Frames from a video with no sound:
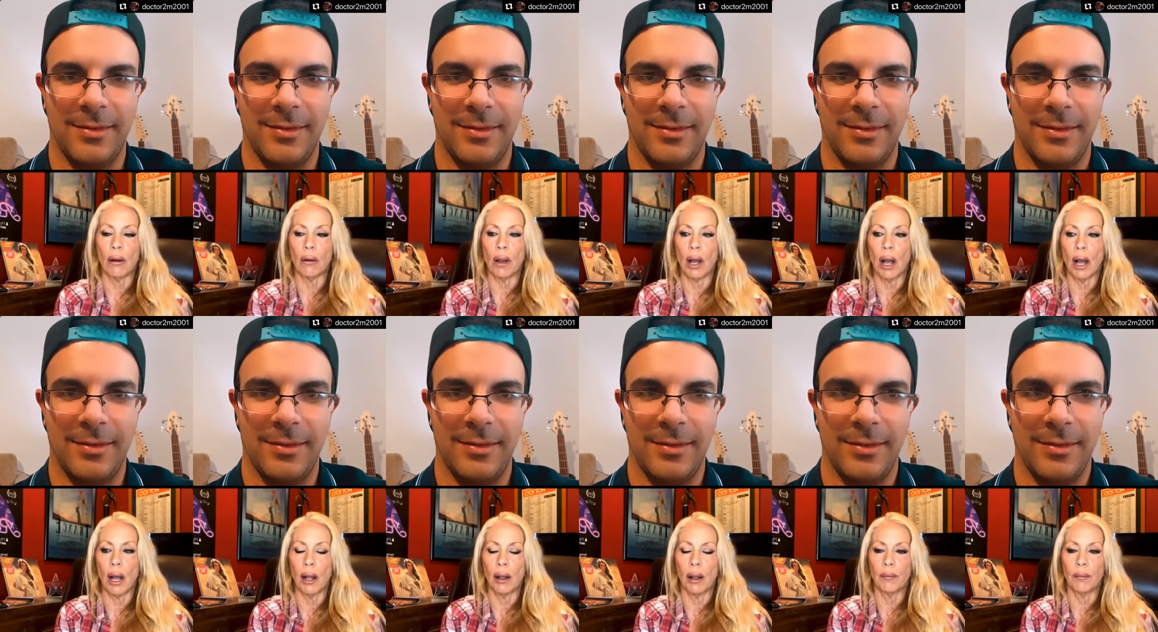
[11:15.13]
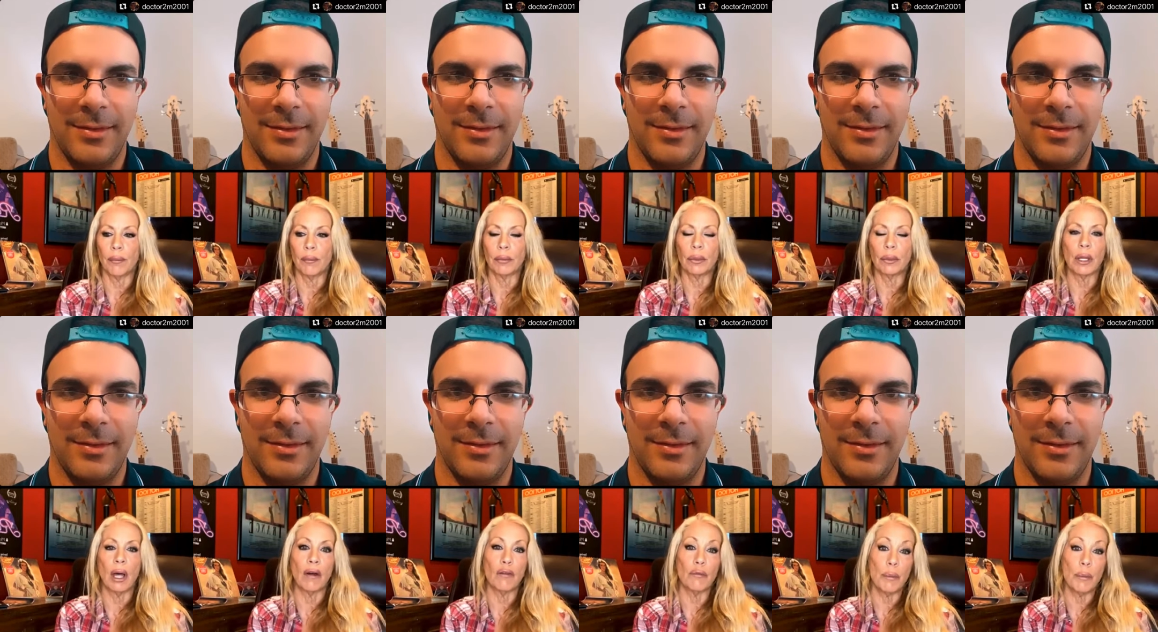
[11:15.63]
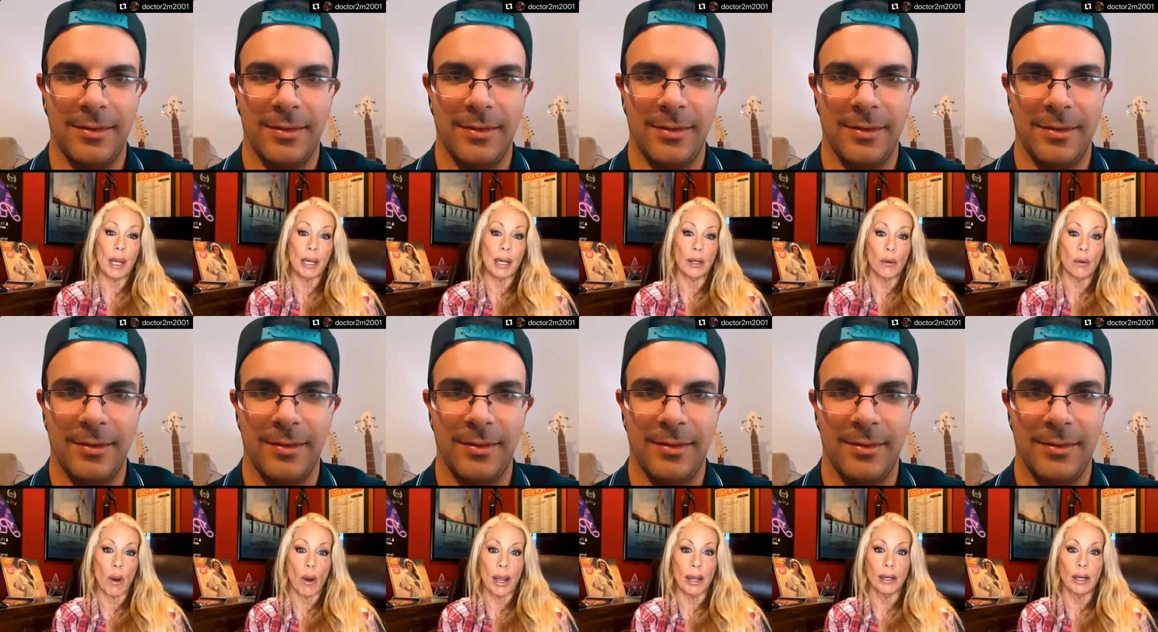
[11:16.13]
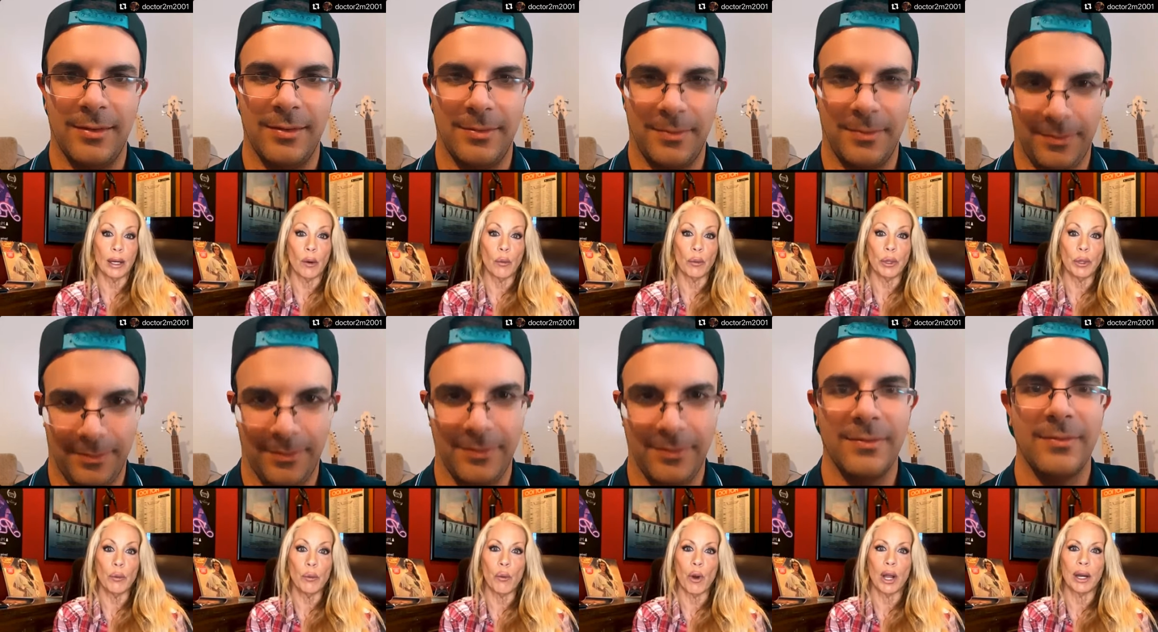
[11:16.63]
Speaker 1: Um, Love Betty White, and we
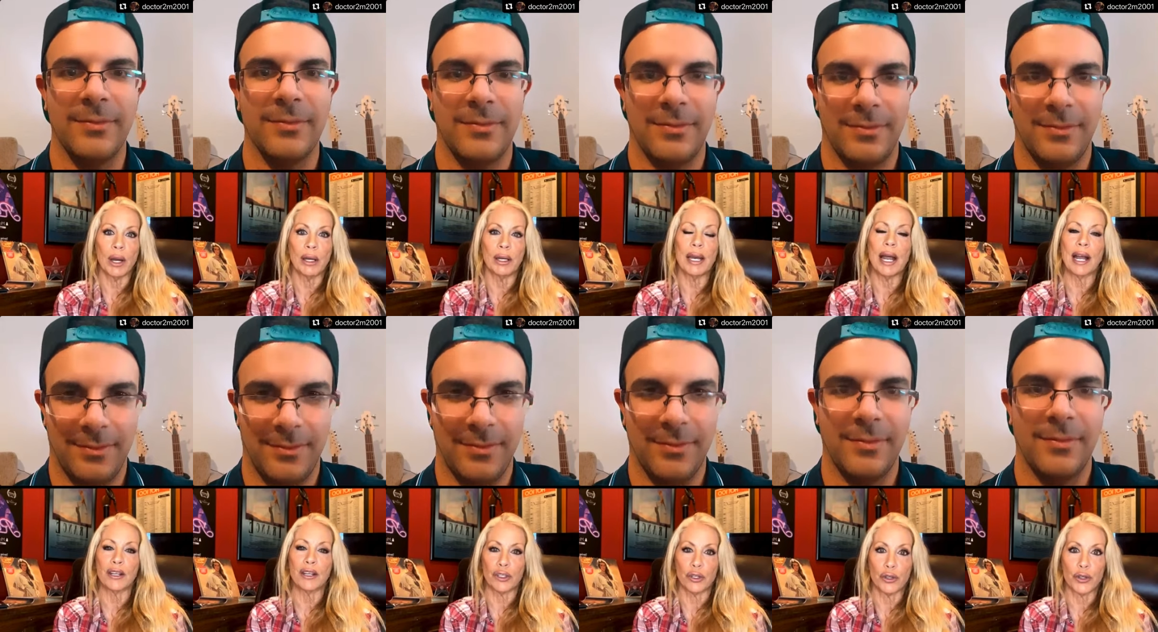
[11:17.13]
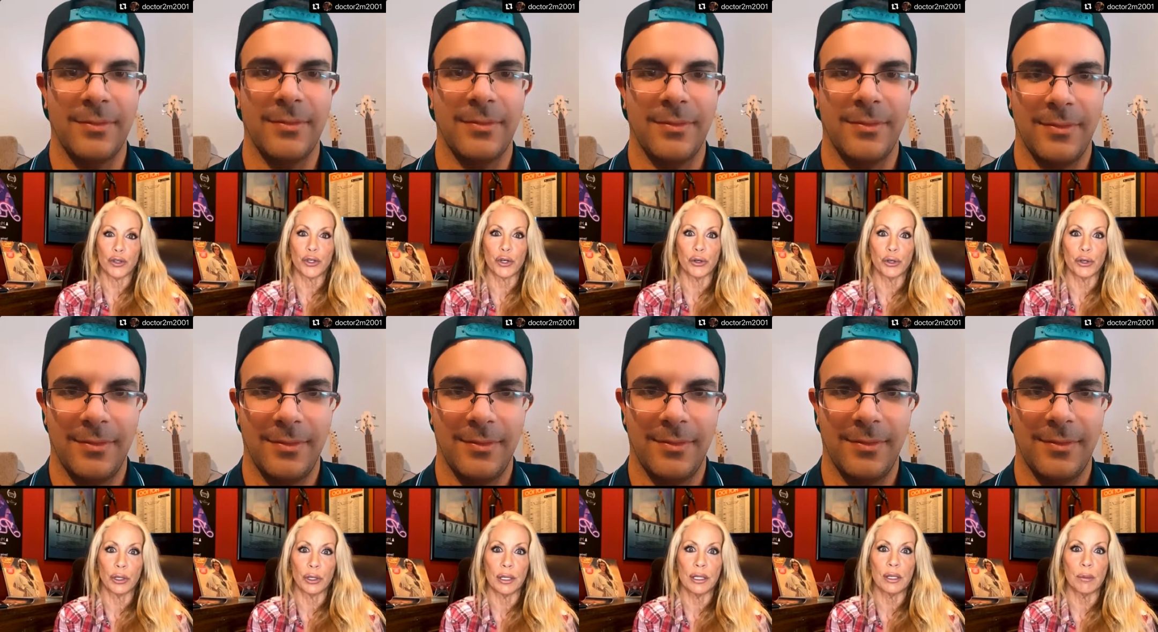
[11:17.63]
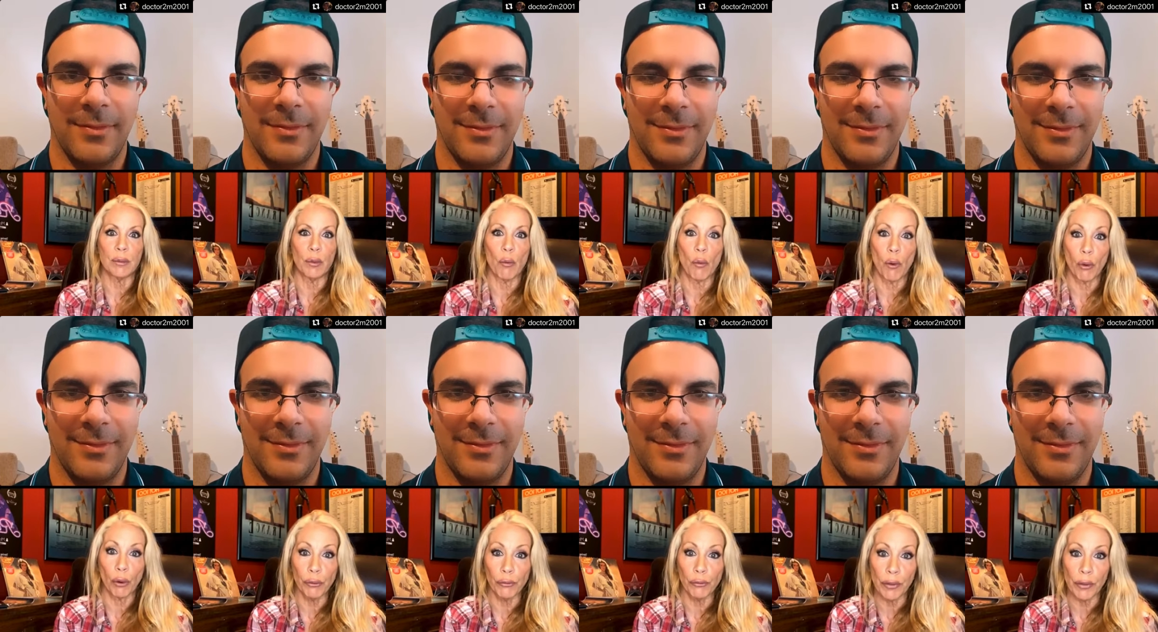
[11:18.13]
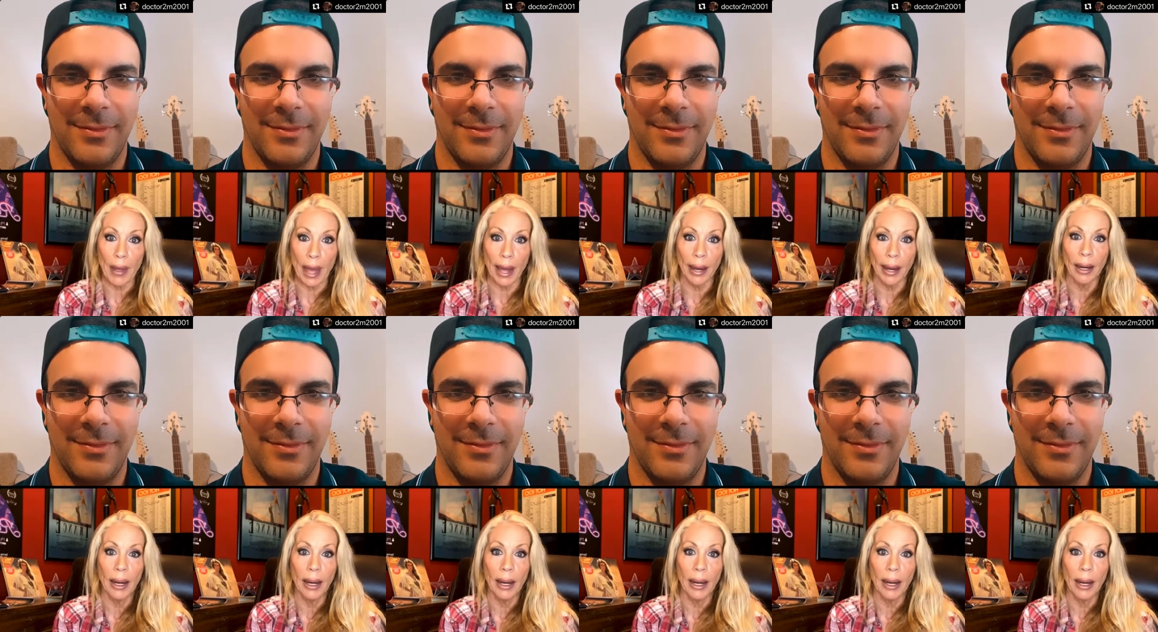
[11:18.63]
won a National Journalism Award for that.